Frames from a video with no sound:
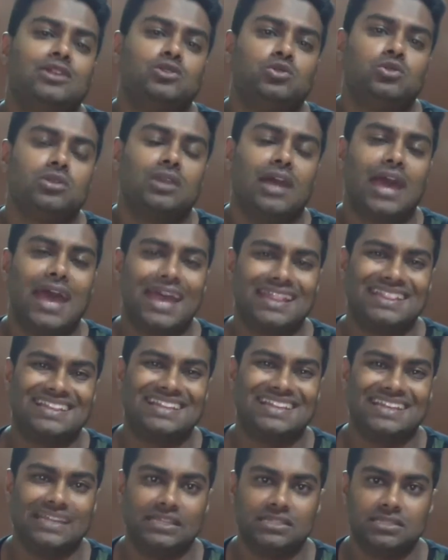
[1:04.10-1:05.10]
natural
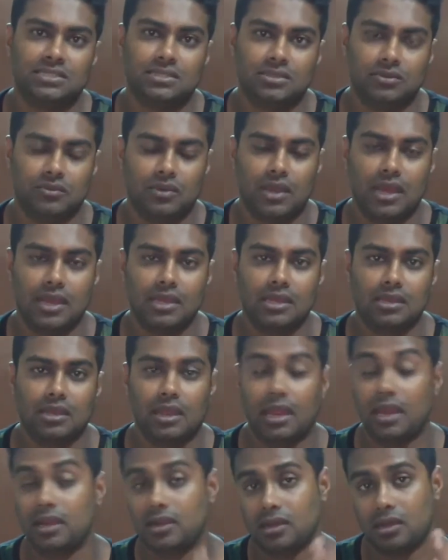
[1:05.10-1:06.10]
athlete, right?
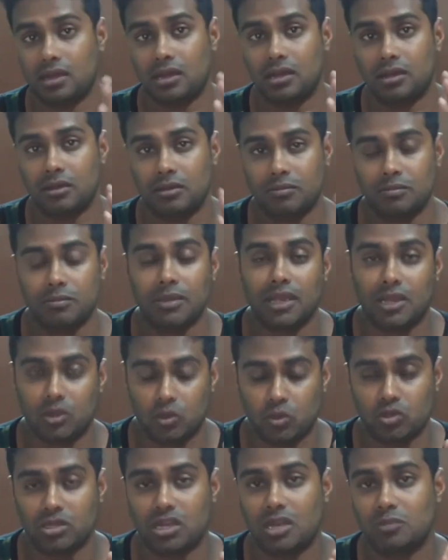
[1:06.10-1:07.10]
And make a
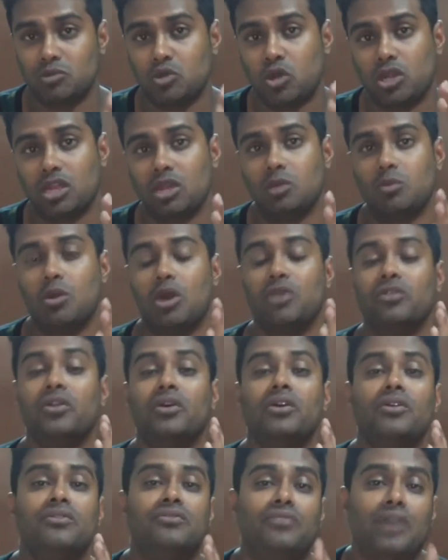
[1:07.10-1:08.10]
note that I'm talking about
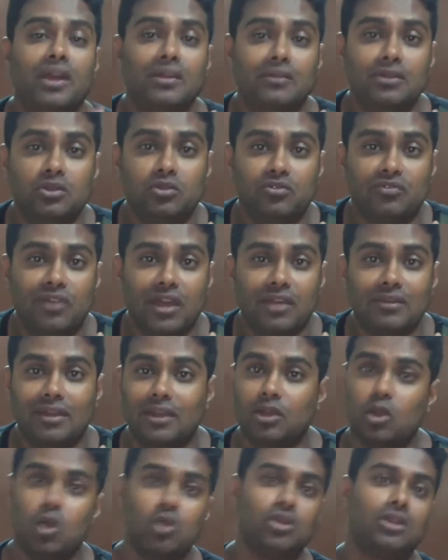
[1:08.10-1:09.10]

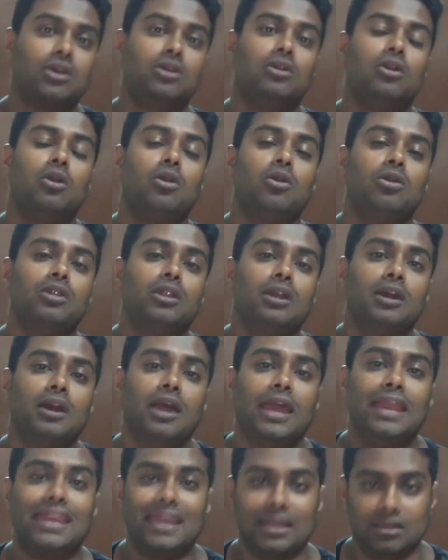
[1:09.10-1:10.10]
5x5 and not on
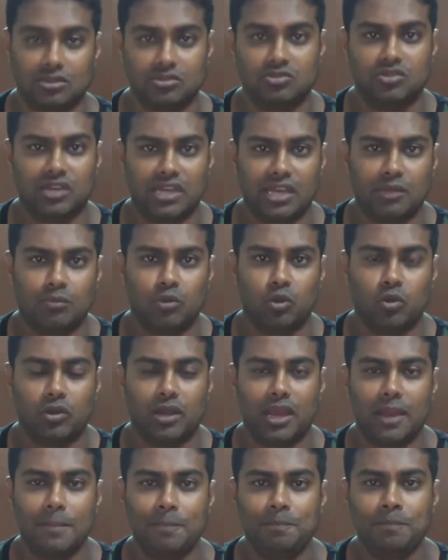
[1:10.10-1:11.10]
any other training
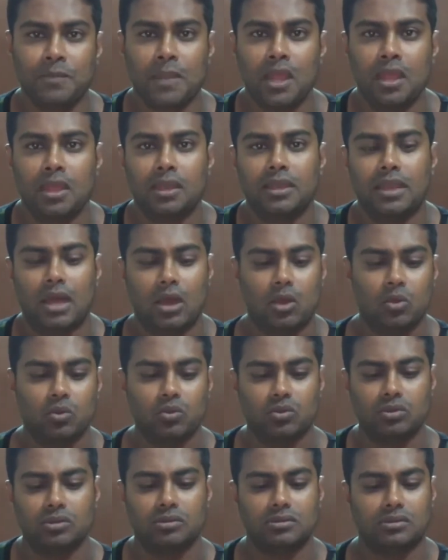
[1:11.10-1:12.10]
program.
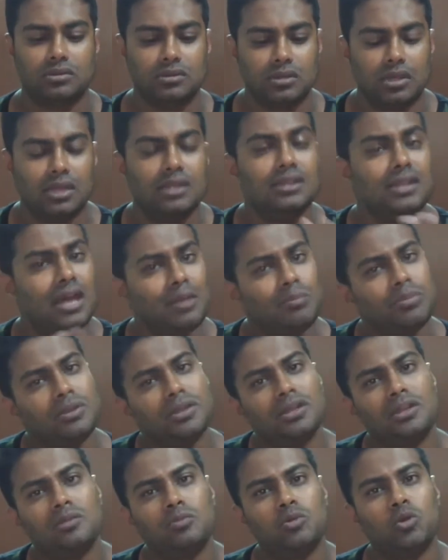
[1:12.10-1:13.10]
Now, in that
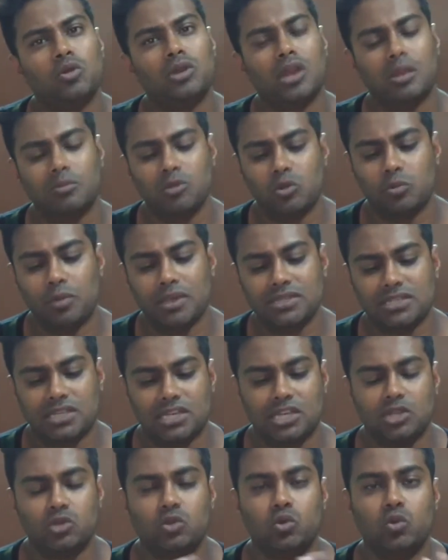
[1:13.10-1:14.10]
particular program, you
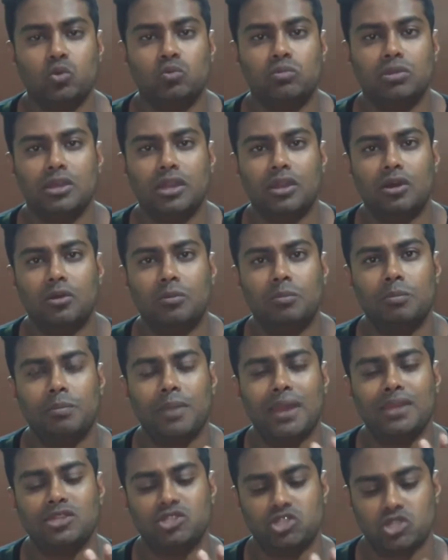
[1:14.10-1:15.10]
basically do,
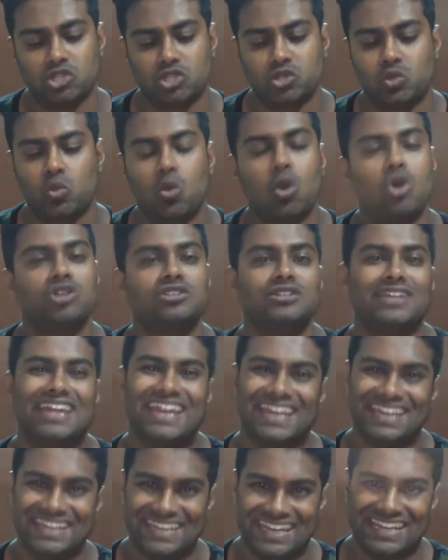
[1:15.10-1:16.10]
bench, squat,
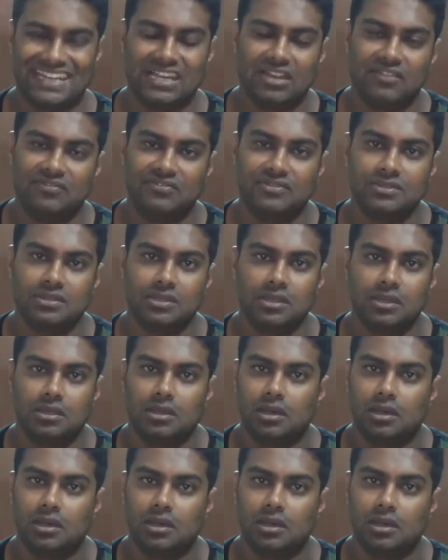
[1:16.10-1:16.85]
and deadlift.